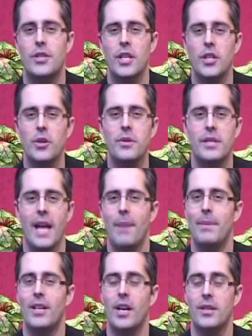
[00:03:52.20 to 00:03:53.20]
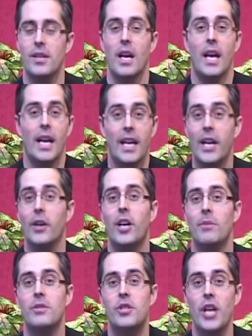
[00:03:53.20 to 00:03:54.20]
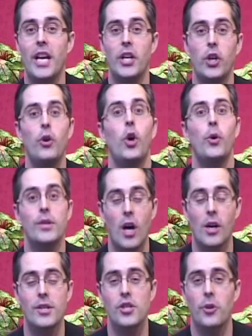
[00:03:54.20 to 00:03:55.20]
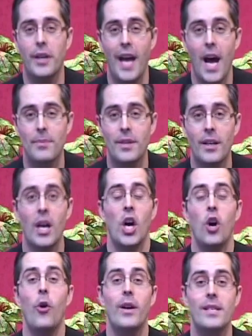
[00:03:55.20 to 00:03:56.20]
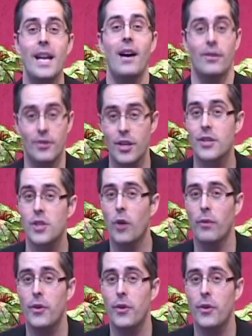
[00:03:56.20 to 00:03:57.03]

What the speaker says: And she used that because here comes Jehu, who is also a captain, who has now just